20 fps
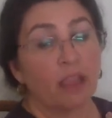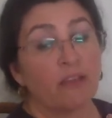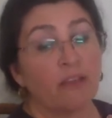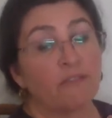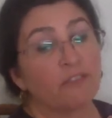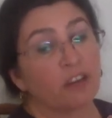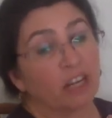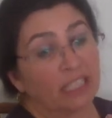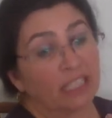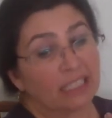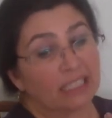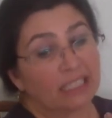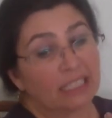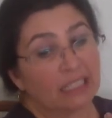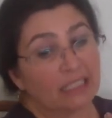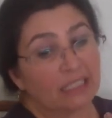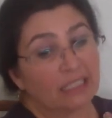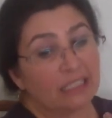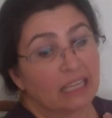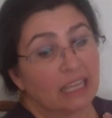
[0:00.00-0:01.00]
For
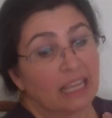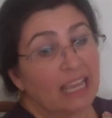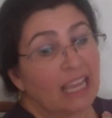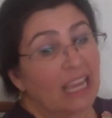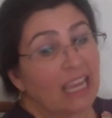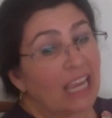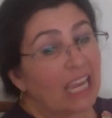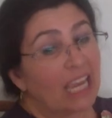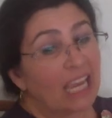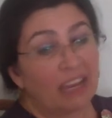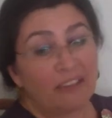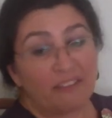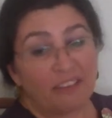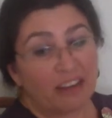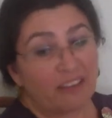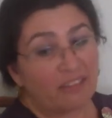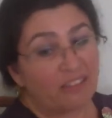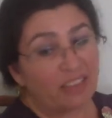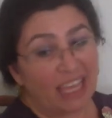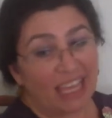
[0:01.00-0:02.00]
instance, even
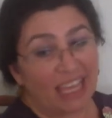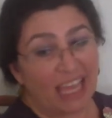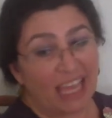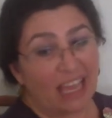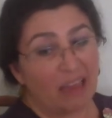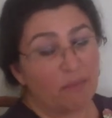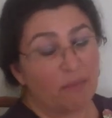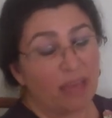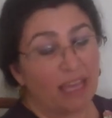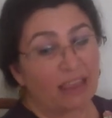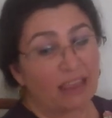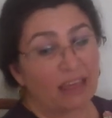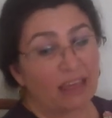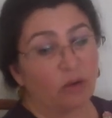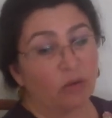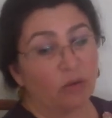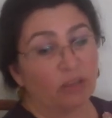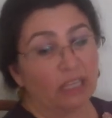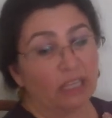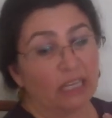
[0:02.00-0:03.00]
if they can't make their
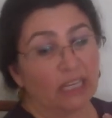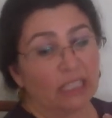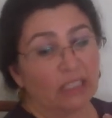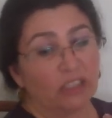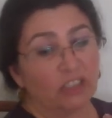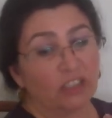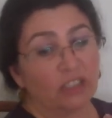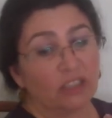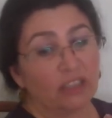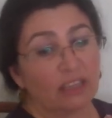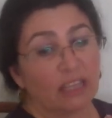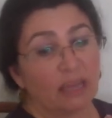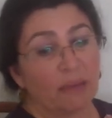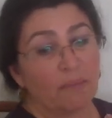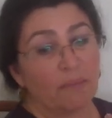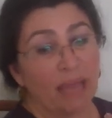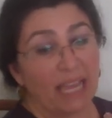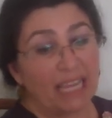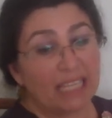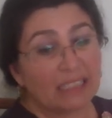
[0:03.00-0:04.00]
own lunch, they
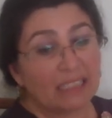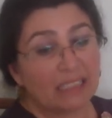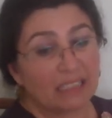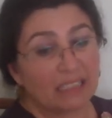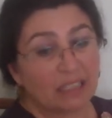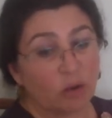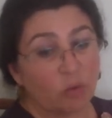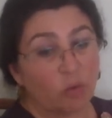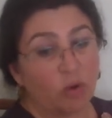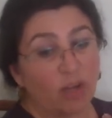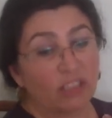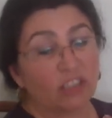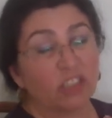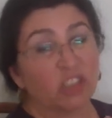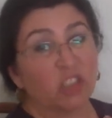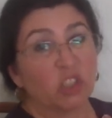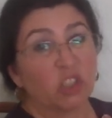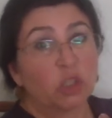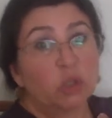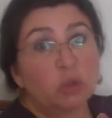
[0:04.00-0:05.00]
may still want to
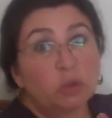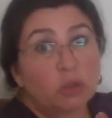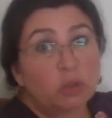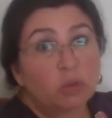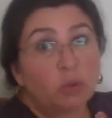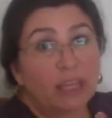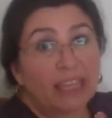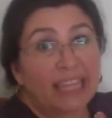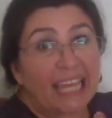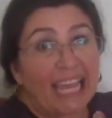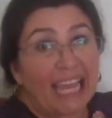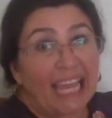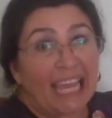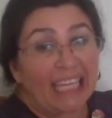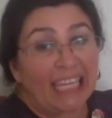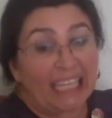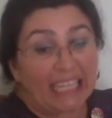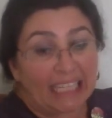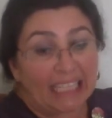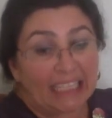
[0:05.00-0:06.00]
choose what they
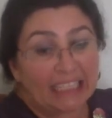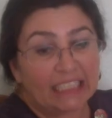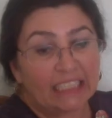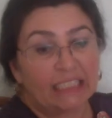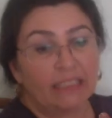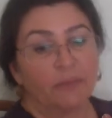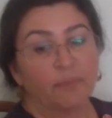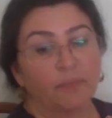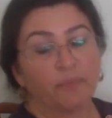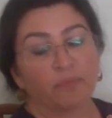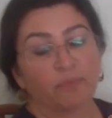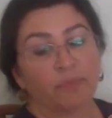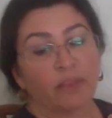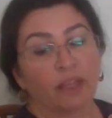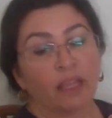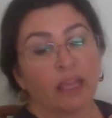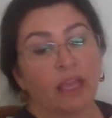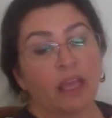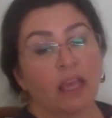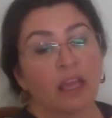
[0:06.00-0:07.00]
eat.
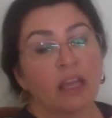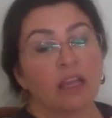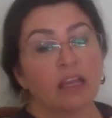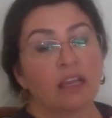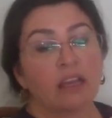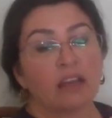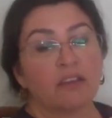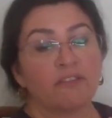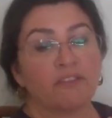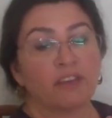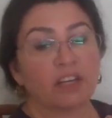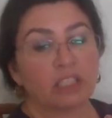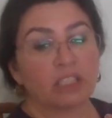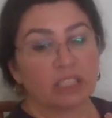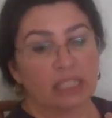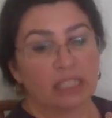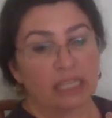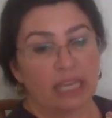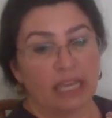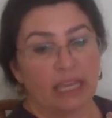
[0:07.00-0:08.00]

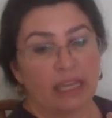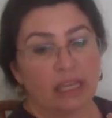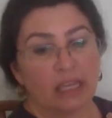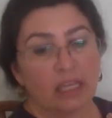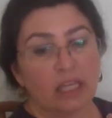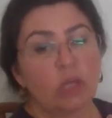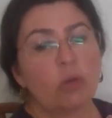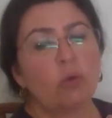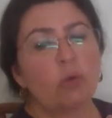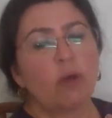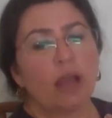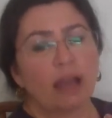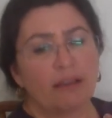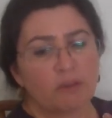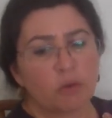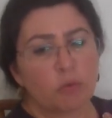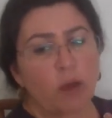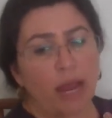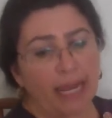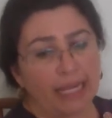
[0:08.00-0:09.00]
Conversely, you have a
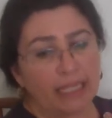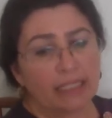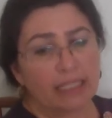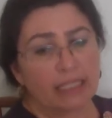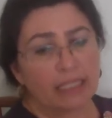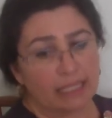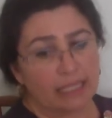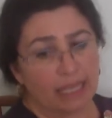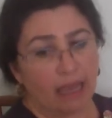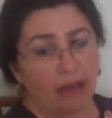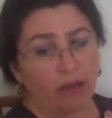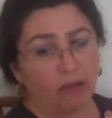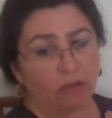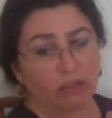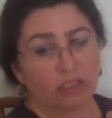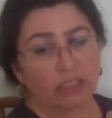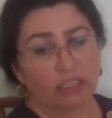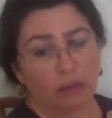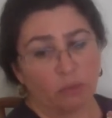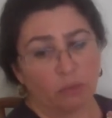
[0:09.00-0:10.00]
right to tell
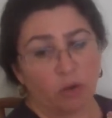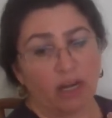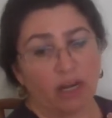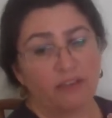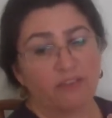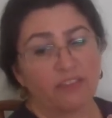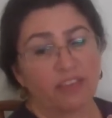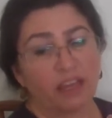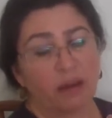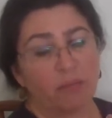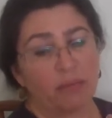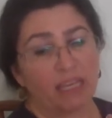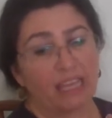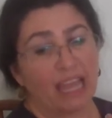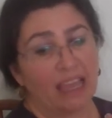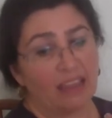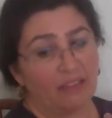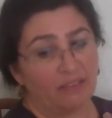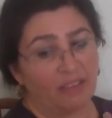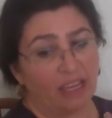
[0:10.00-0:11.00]
someone if they're
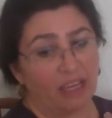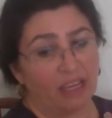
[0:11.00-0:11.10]
behaving